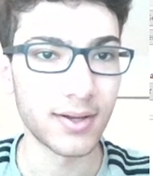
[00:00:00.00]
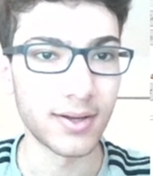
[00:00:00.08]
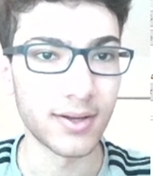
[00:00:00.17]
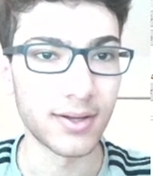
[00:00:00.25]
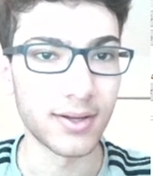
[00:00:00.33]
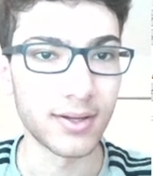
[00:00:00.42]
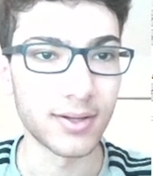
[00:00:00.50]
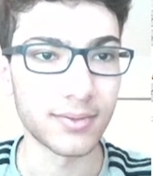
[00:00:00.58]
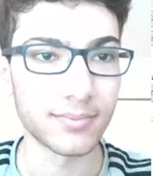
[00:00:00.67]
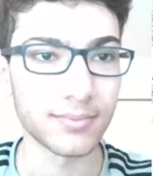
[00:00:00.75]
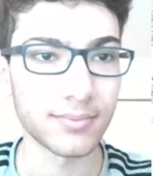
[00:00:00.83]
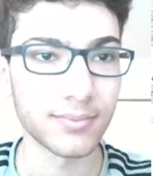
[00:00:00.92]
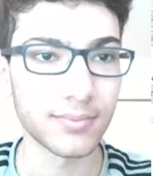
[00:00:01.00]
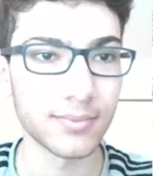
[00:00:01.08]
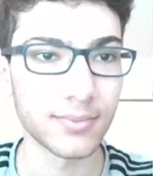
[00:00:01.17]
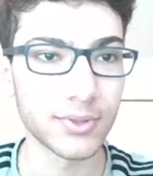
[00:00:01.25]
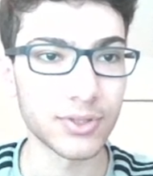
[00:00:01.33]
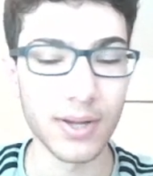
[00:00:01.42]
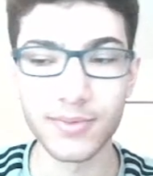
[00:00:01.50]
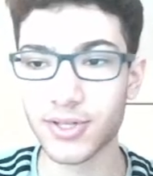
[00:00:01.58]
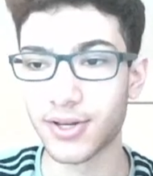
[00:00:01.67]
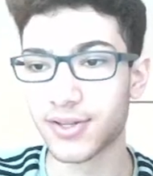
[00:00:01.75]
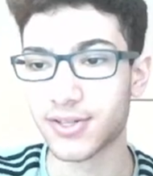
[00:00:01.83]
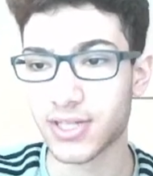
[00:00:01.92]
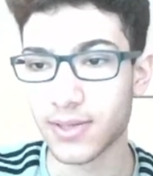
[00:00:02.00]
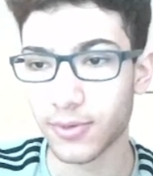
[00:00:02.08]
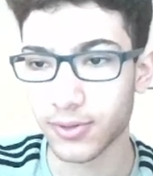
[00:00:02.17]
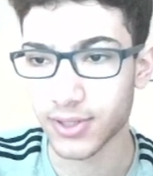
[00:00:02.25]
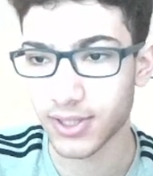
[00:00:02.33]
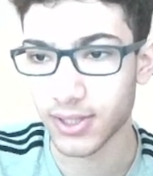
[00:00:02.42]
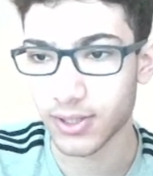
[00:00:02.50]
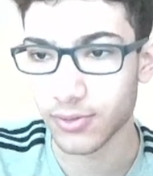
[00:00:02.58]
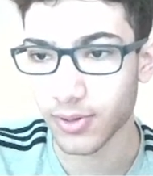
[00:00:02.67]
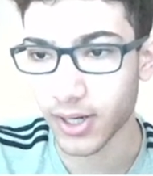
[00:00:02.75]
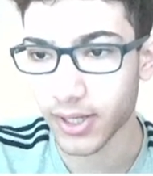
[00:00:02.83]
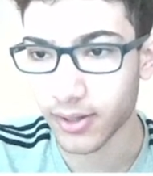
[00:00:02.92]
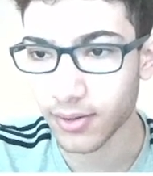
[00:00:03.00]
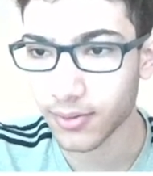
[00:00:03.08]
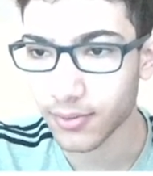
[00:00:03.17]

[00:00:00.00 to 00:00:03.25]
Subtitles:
So I'm just gonna disable the UI.